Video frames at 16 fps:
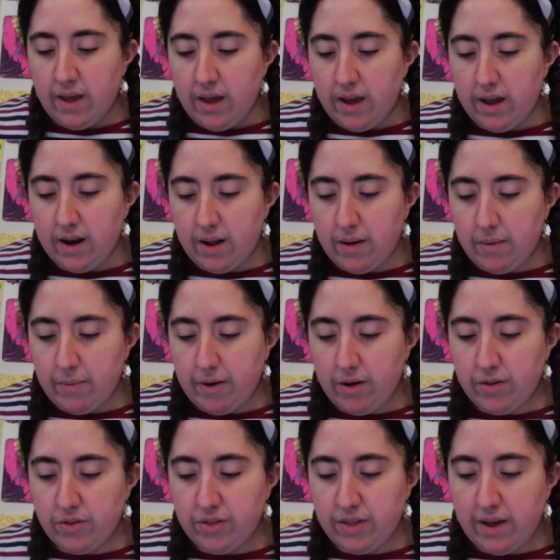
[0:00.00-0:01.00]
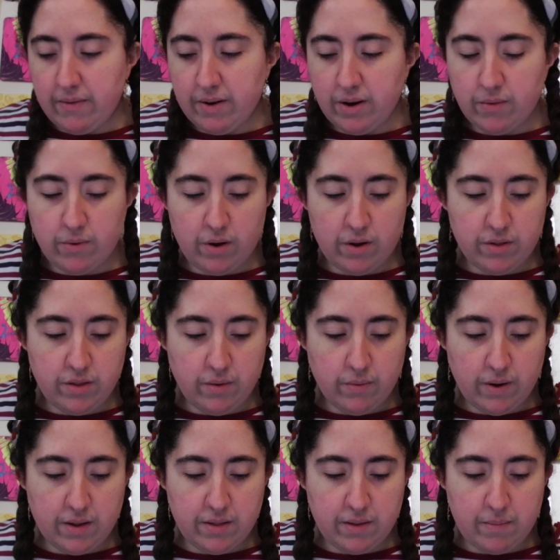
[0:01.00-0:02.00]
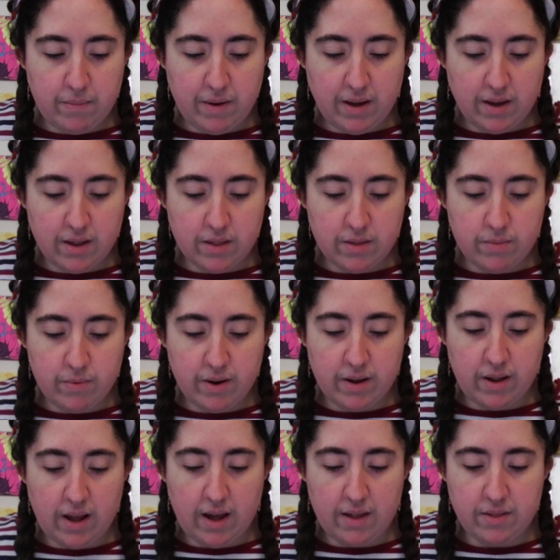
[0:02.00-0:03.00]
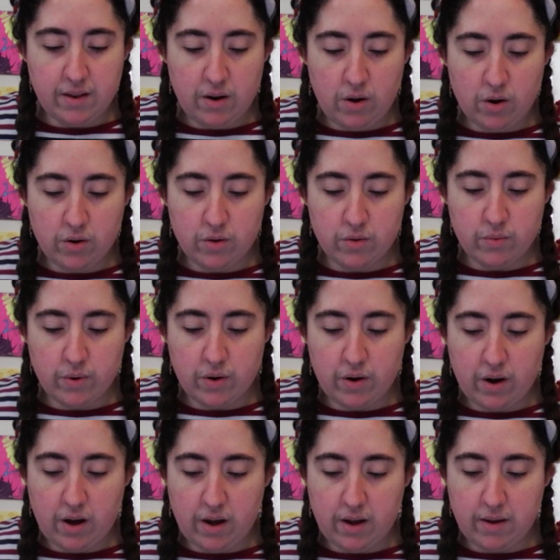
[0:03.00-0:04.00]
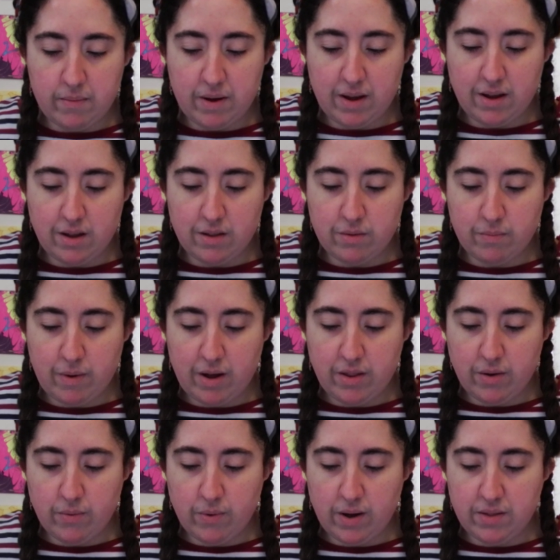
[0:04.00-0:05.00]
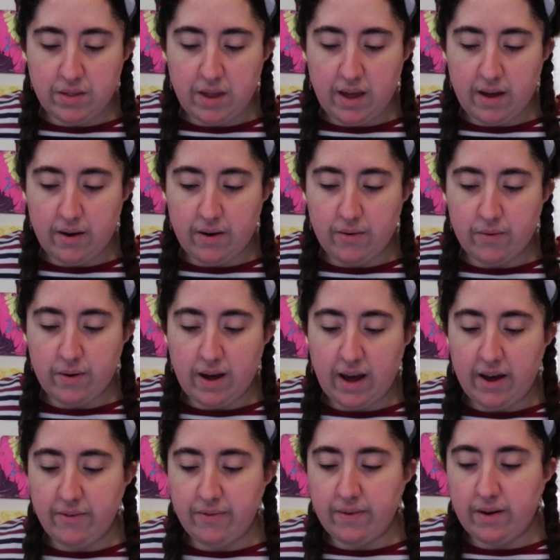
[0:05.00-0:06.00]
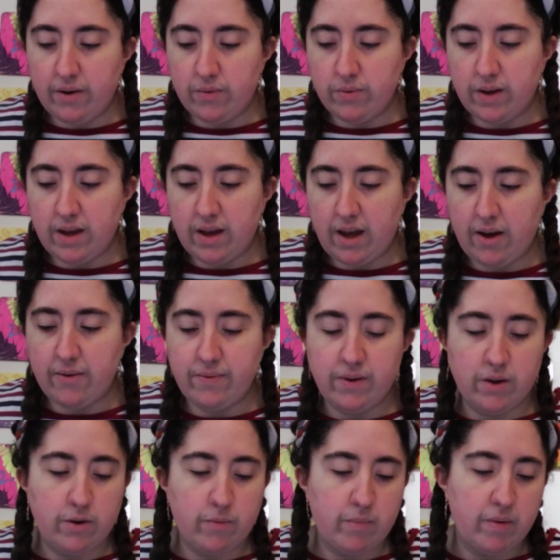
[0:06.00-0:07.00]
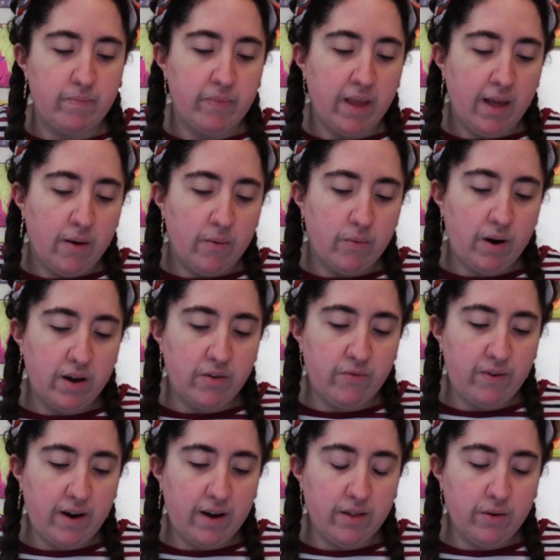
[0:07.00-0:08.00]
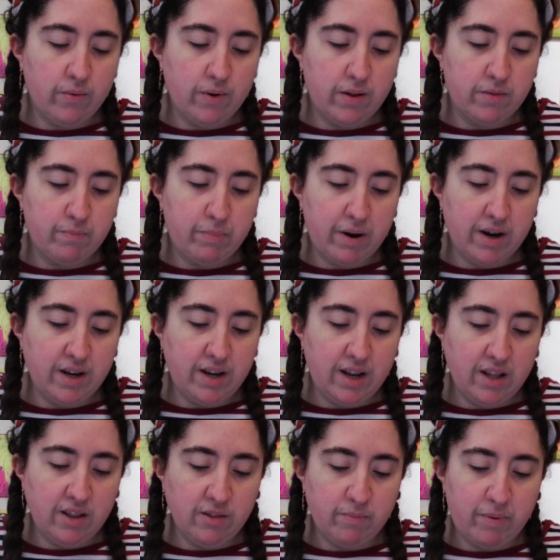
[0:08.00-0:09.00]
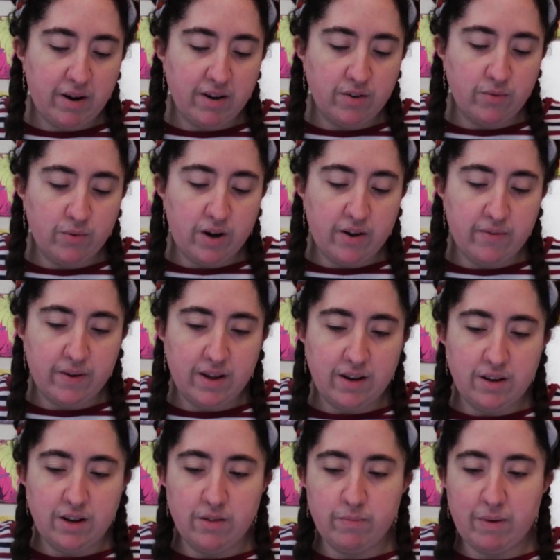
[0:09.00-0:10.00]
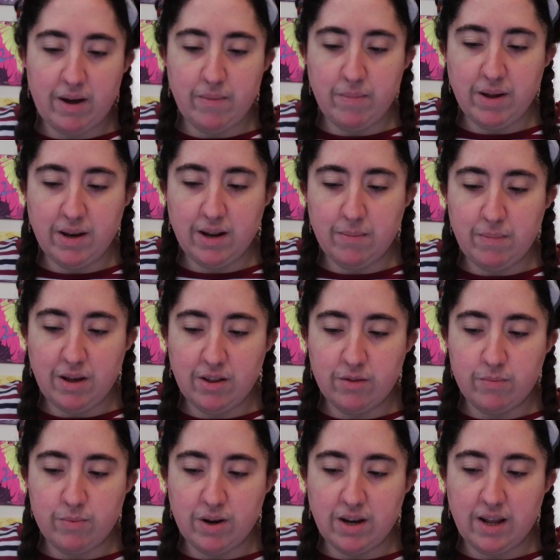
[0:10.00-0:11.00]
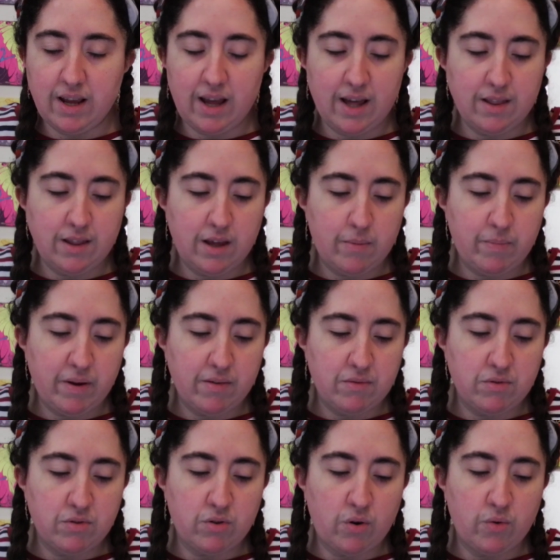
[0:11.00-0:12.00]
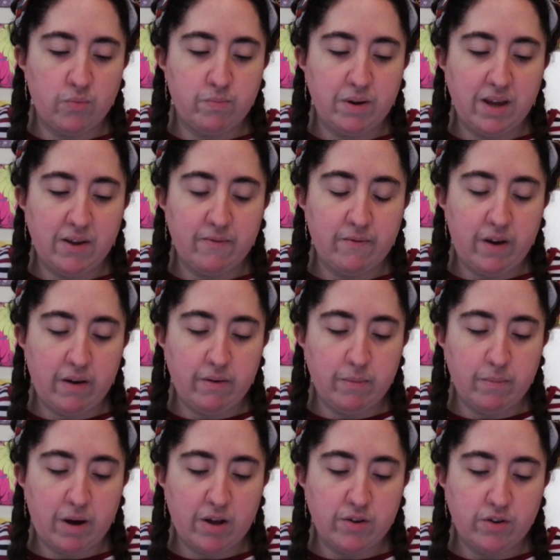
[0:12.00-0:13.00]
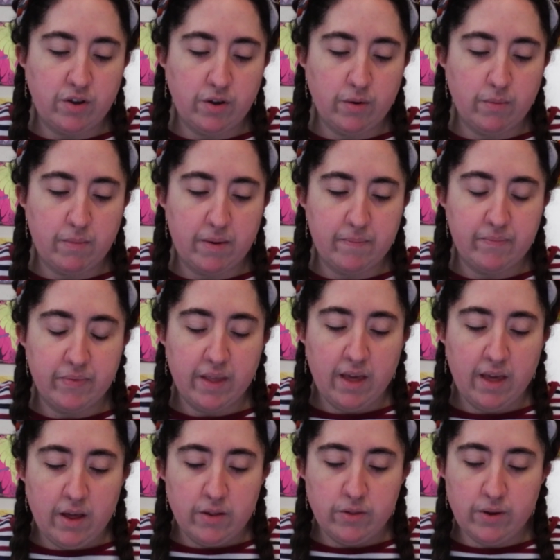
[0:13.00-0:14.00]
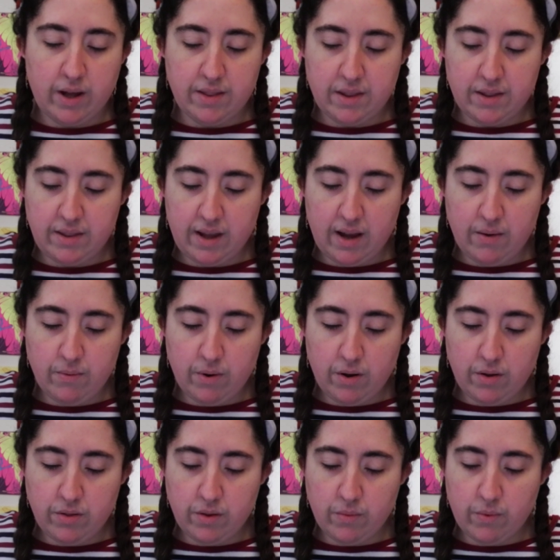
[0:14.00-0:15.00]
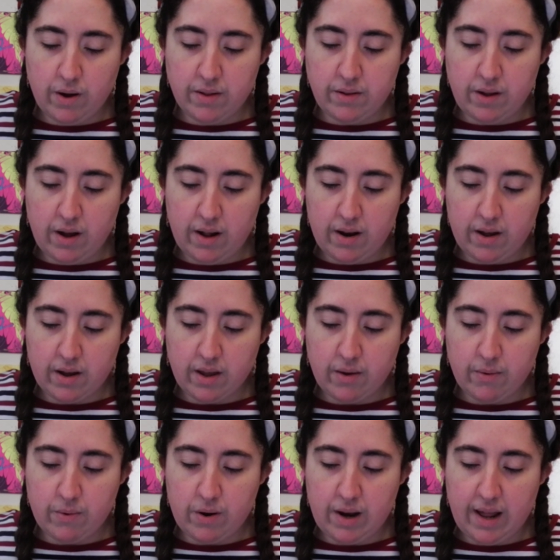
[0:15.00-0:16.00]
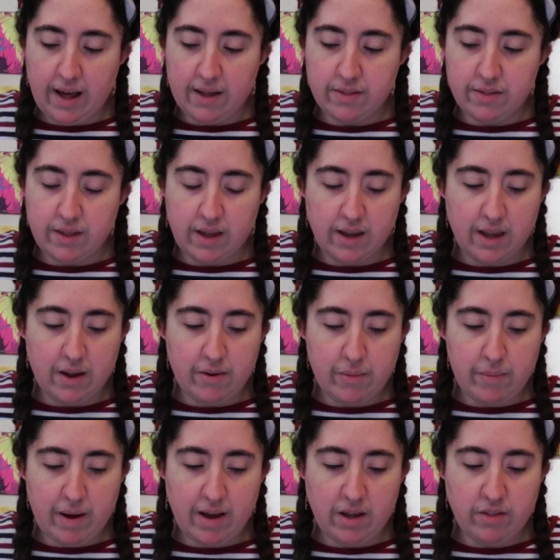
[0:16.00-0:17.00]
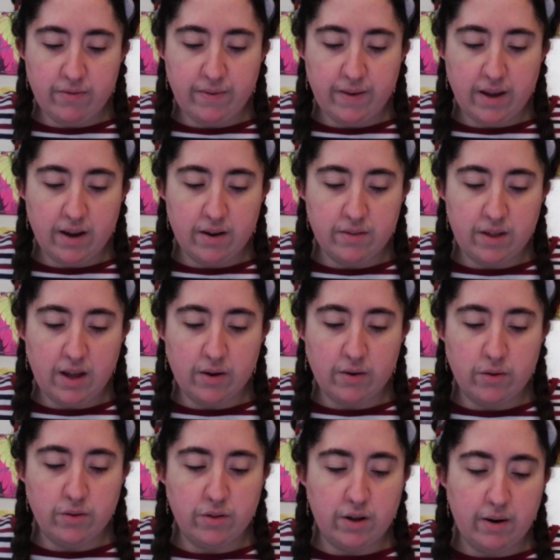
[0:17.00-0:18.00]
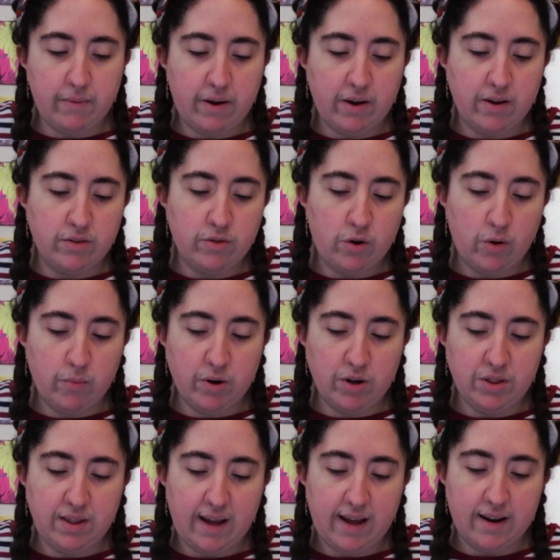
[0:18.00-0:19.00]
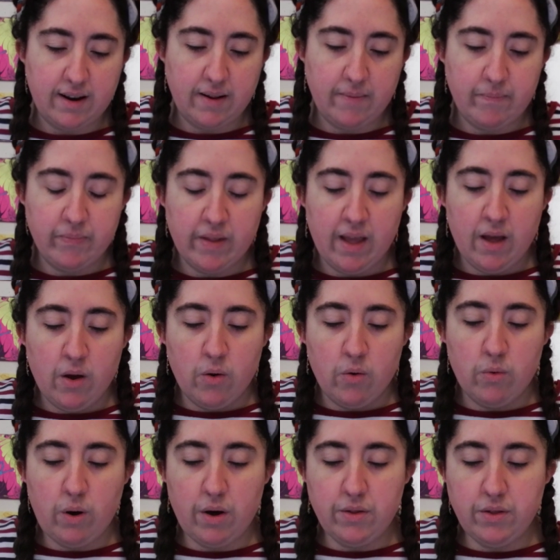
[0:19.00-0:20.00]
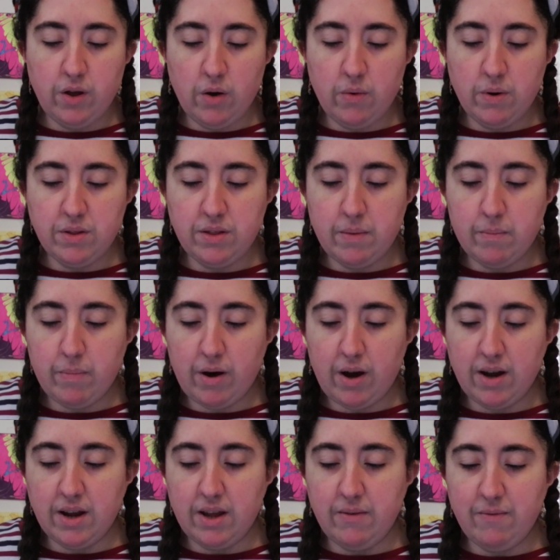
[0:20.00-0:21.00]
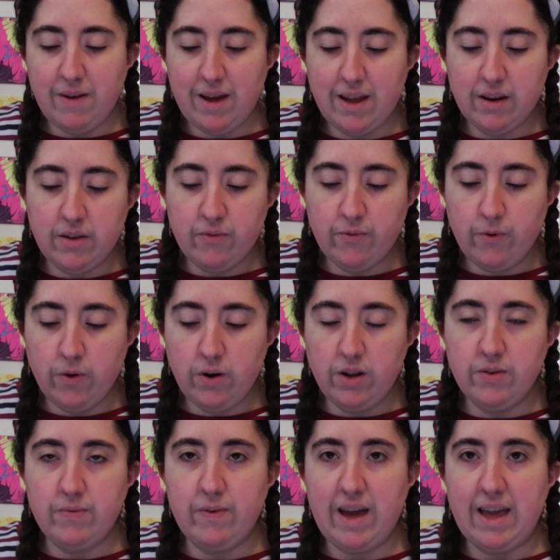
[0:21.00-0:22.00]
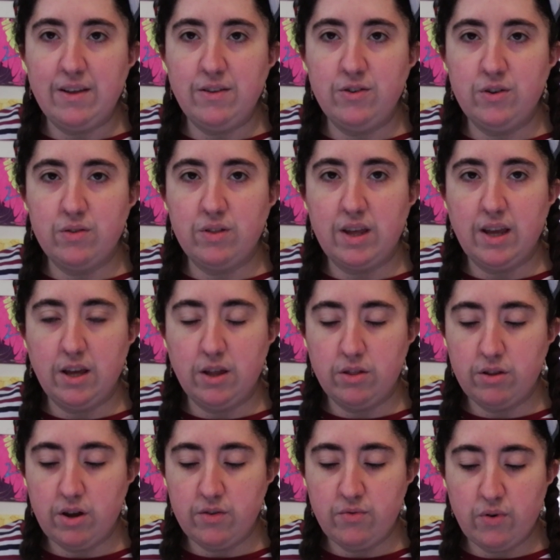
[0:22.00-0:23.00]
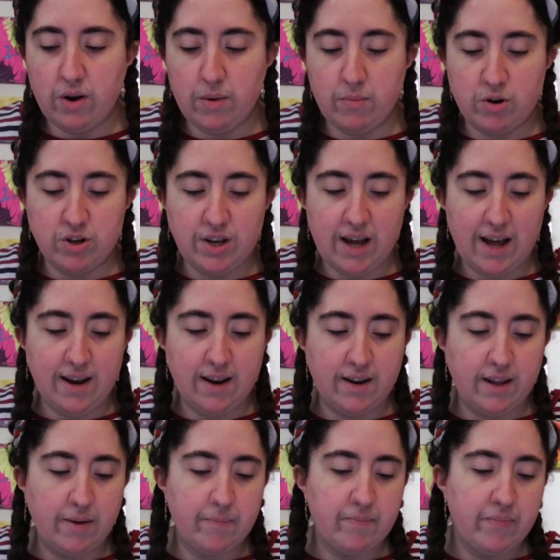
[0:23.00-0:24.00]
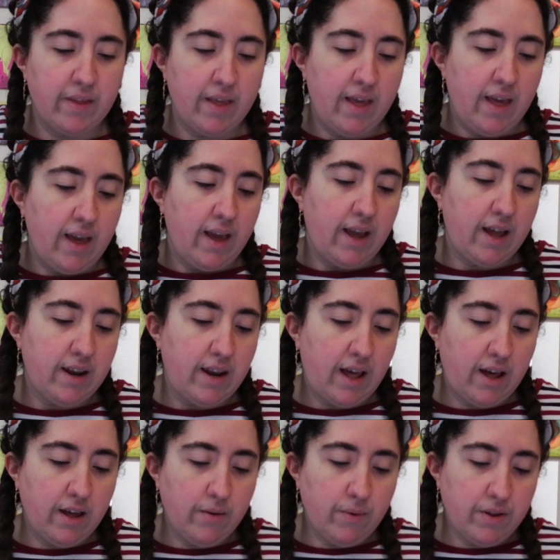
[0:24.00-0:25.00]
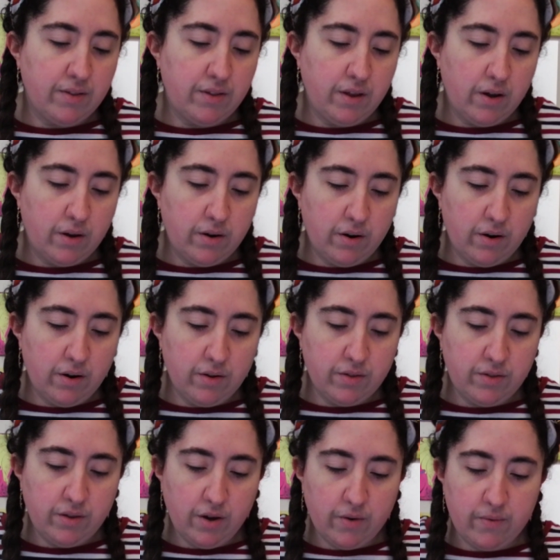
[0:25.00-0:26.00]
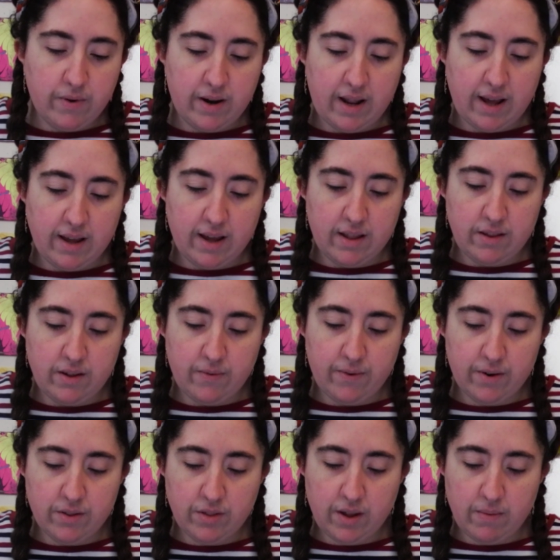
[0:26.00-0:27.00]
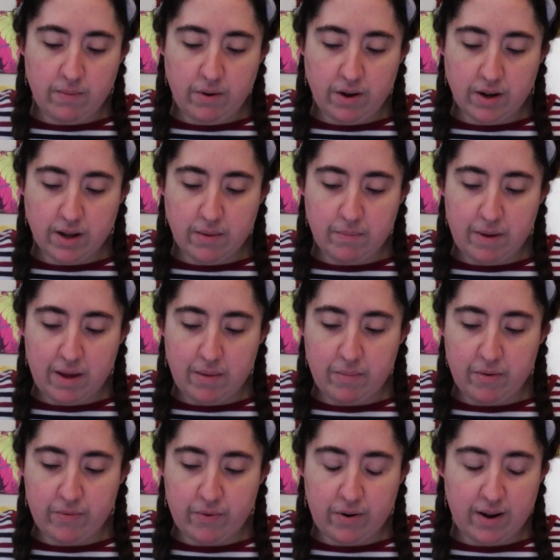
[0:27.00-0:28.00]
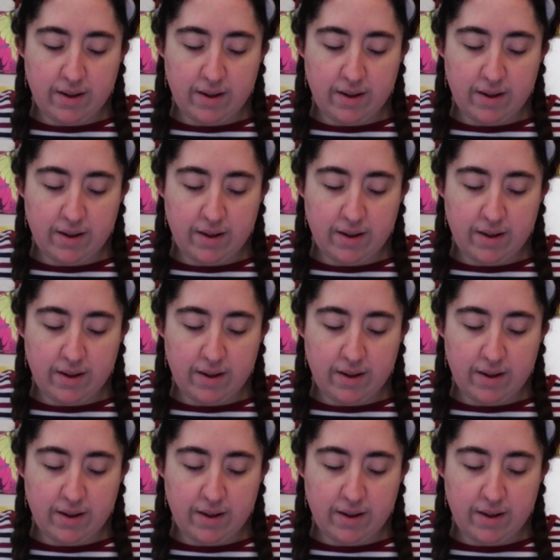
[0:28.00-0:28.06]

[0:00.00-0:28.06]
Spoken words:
And about 70, Rosie was a mixed breed, as the locals would call him, and his mother was half elf and half human, while his father was part nymph, part dwarf, and despite being a mixed breed, he had the appearance of being very much human. Though at the time Rosie wondered how long he would last, and carried by his fears and concern about his own mortality, Rosie always embarked in many foolish ventures in his search for immortality. And now he was the owner of Silver Knight, and the first stop Loki made before